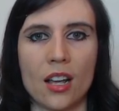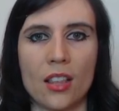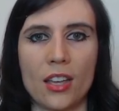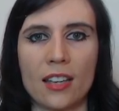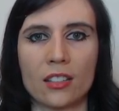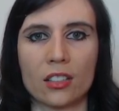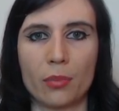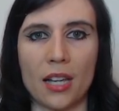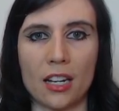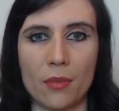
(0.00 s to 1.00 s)
They asked
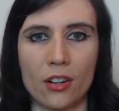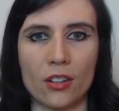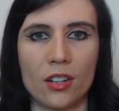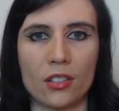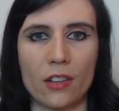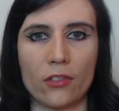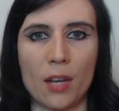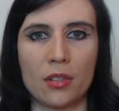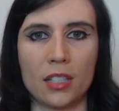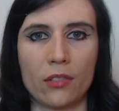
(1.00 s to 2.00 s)
Black Americans if they
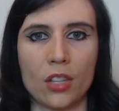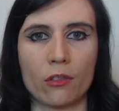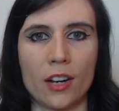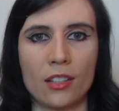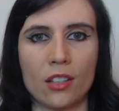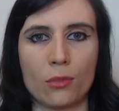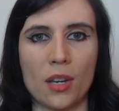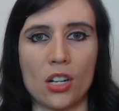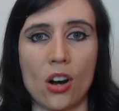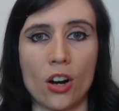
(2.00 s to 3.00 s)
believe their race has made
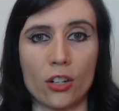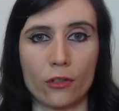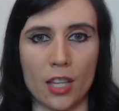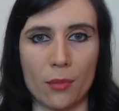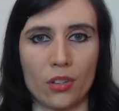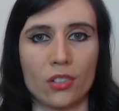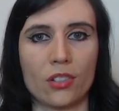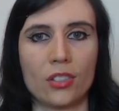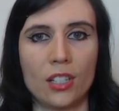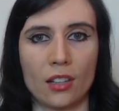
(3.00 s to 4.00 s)
it harder for them to
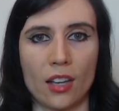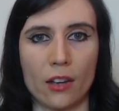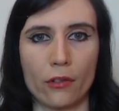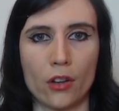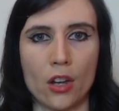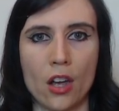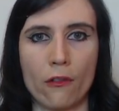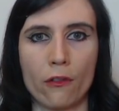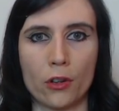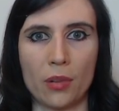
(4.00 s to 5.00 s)
succeed in life.
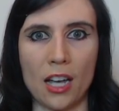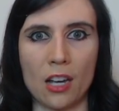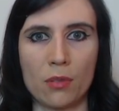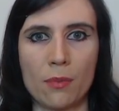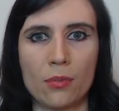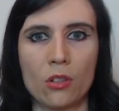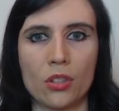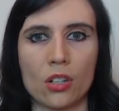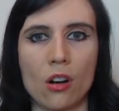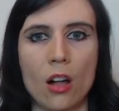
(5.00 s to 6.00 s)
For Black people
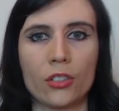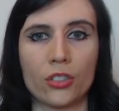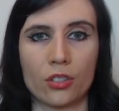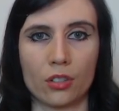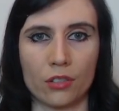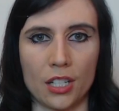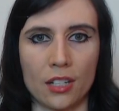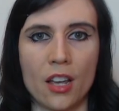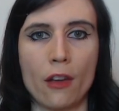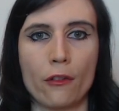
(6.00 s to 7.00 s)
with a college
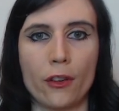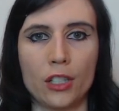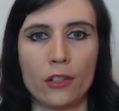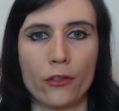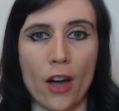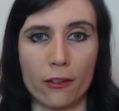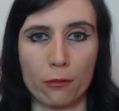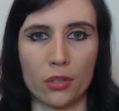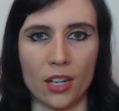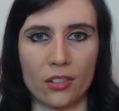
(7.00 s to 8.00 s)
degree,
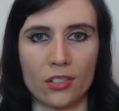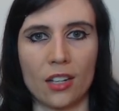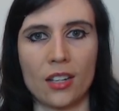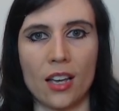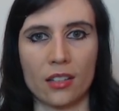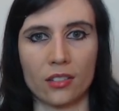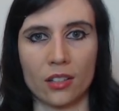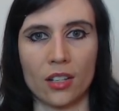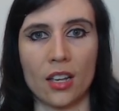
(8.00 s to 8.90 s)
55% said yes.